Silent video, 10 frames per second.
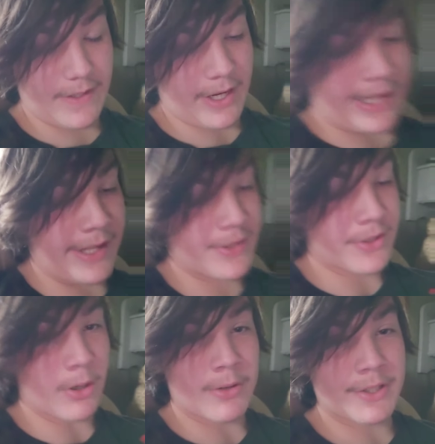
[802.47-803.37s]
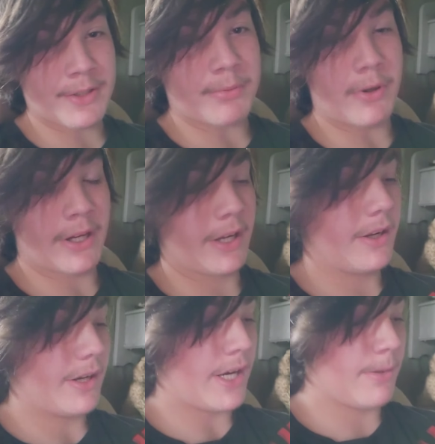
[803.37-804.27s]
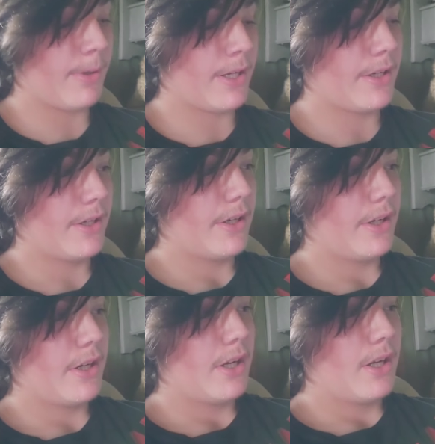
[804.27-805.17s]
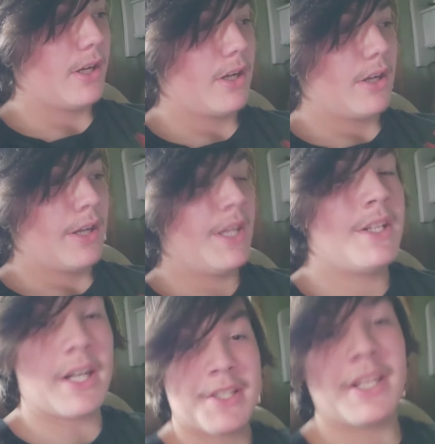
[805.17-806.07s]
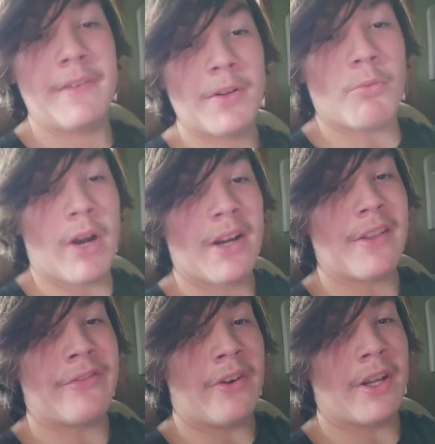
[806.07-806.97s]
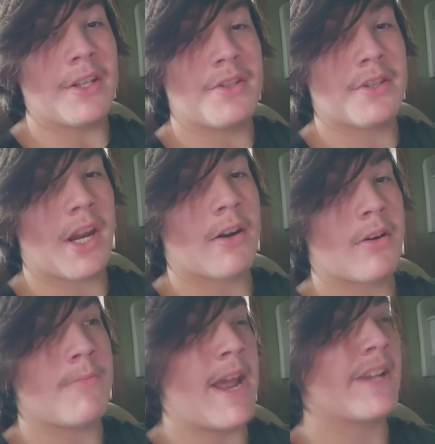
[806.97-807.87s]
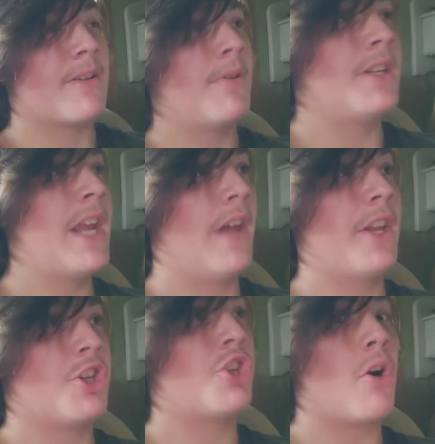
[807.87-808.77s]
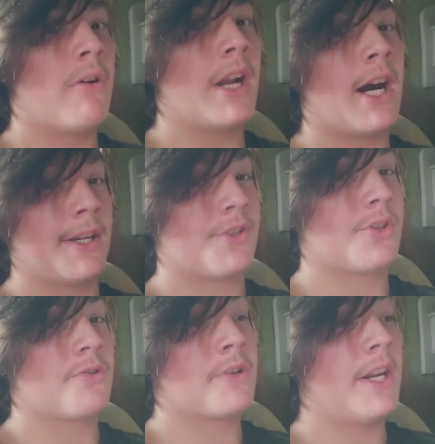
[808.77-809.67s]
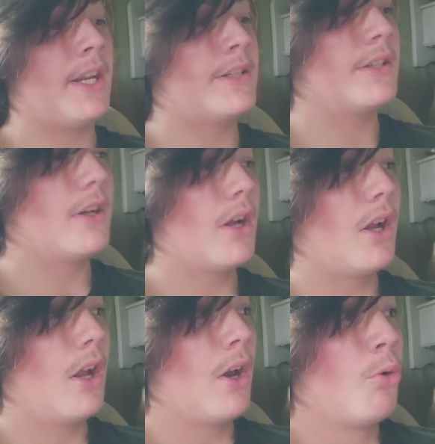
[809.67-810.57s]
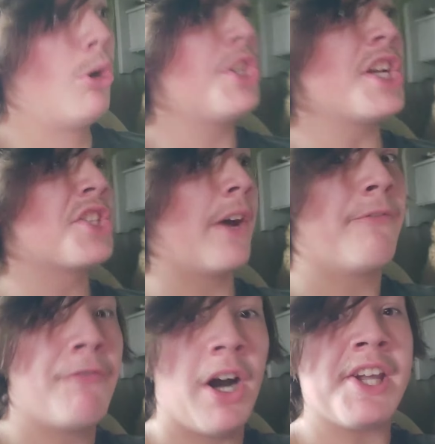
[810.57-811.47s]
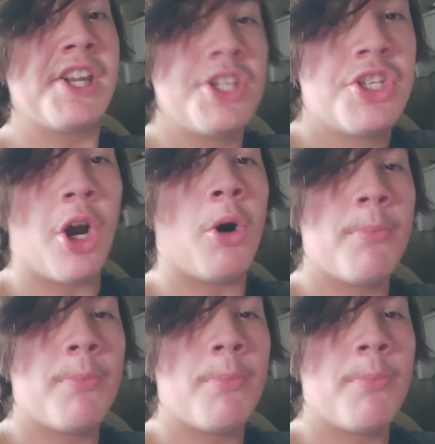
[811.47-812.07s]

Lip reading: it's so disappointing. I mean, he doesn't even wear the fucking Scarecrow mask. I mean, yeah, they show it on screen, which it's a fucking dope